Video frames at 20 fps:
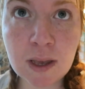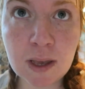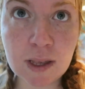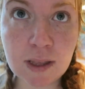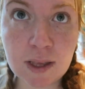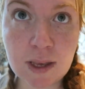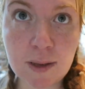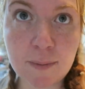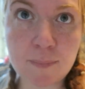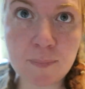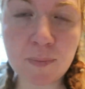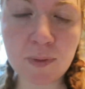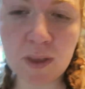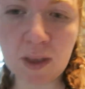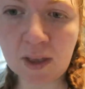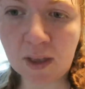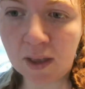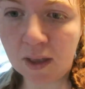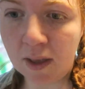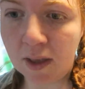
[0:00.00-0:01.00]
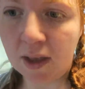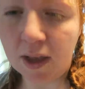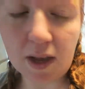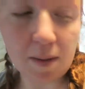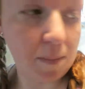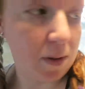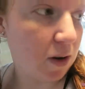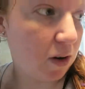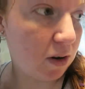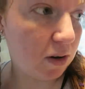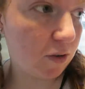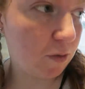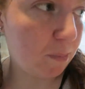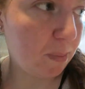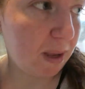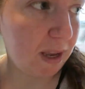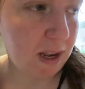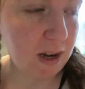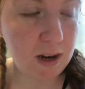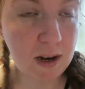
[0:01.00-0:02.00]
And yeah, I'm in a lot of
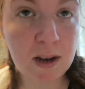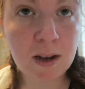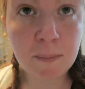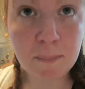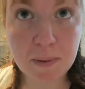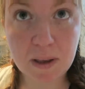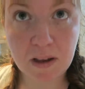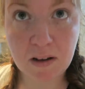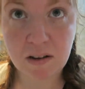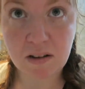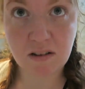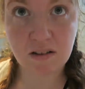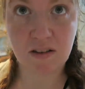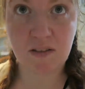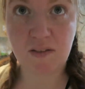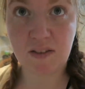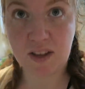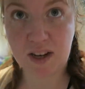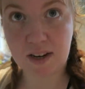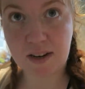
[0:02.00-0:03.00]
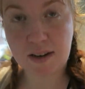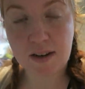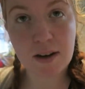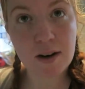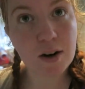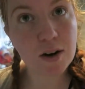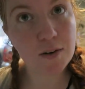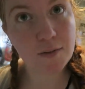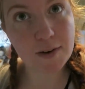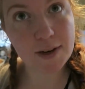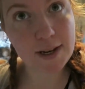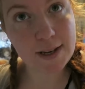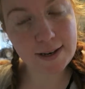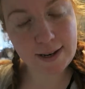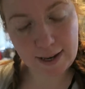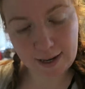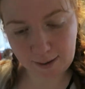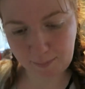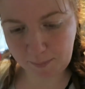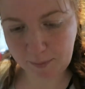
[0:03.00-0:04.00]
pain because of that lovely
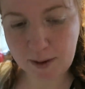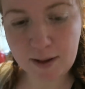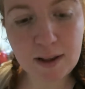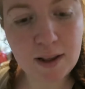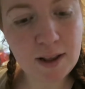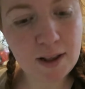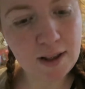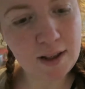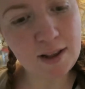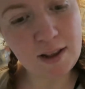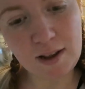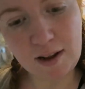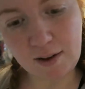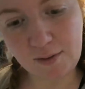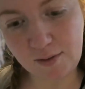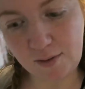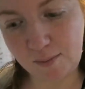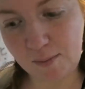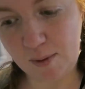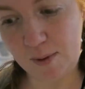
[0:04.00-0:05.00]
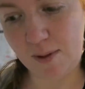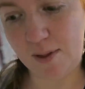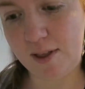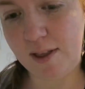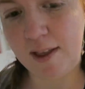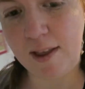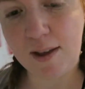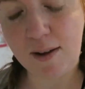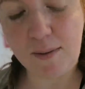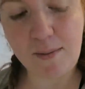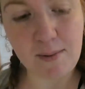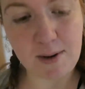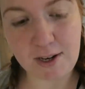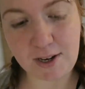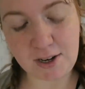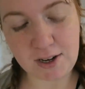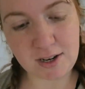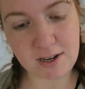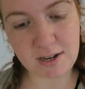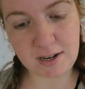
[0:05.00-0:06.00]
time of the month,
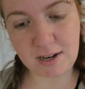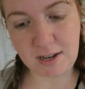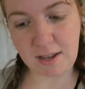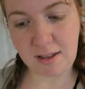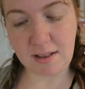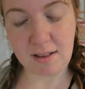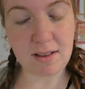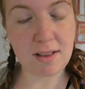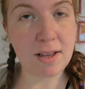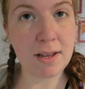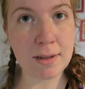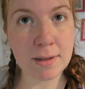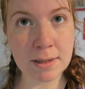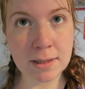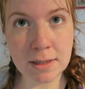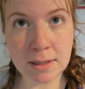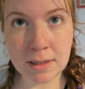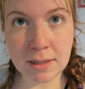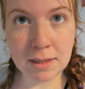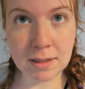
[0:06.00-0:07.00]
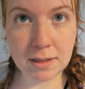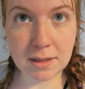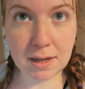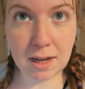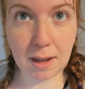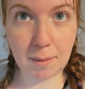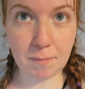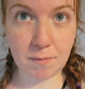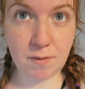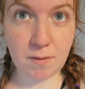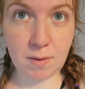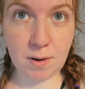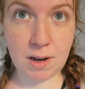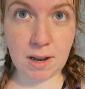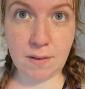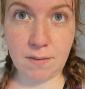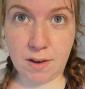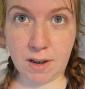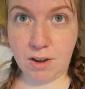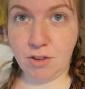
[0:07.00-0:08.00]
which is I'm
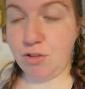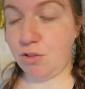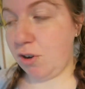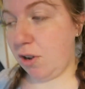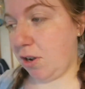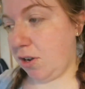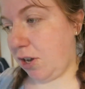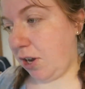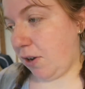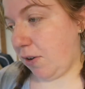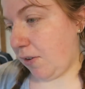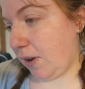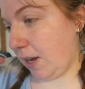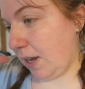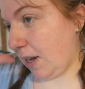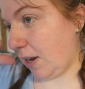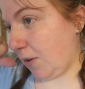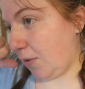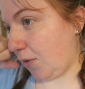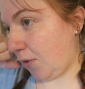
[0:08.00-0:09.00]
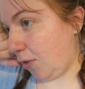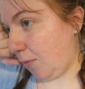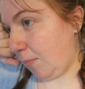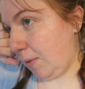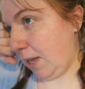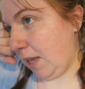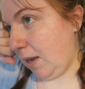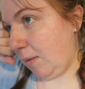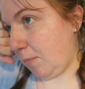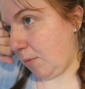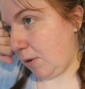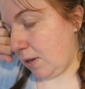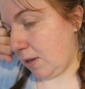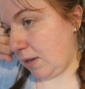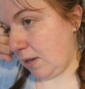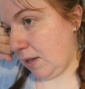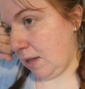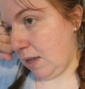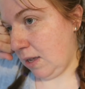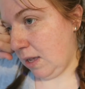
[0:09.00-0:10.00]
heavily drugged right now for the pain, but
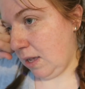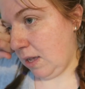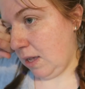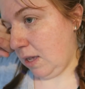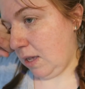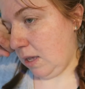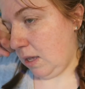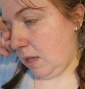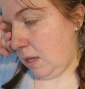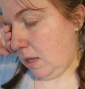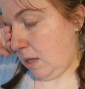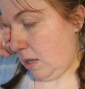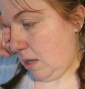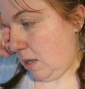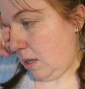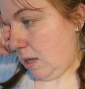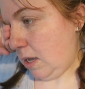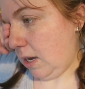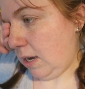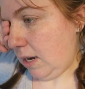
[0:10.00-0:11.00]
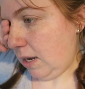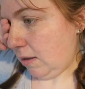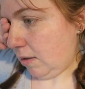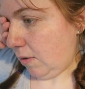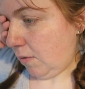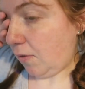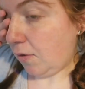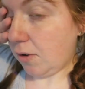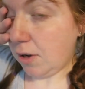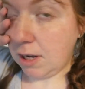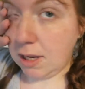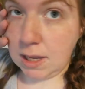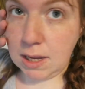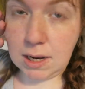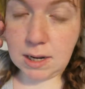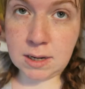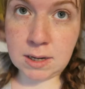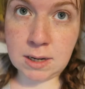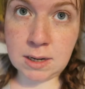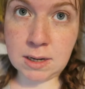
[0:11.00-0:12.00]
it hasn't fully
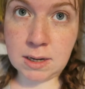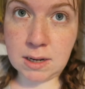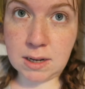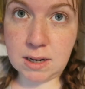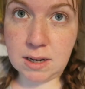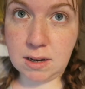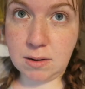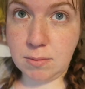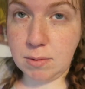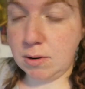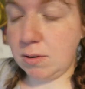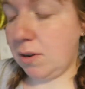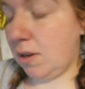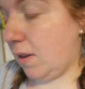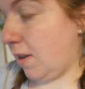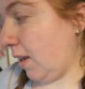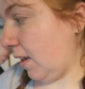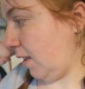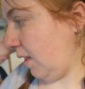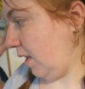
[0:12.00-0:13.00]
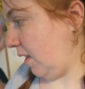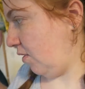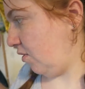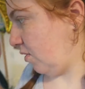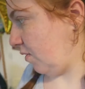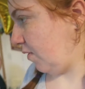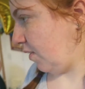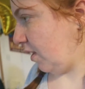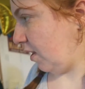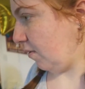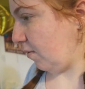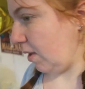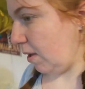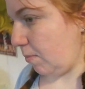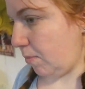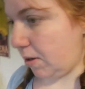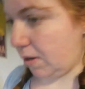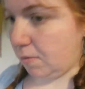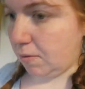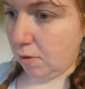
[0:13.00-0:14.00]
kicked in and it will only take the edge off anyway,
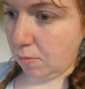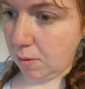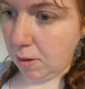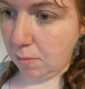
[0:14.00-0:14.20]
but I want to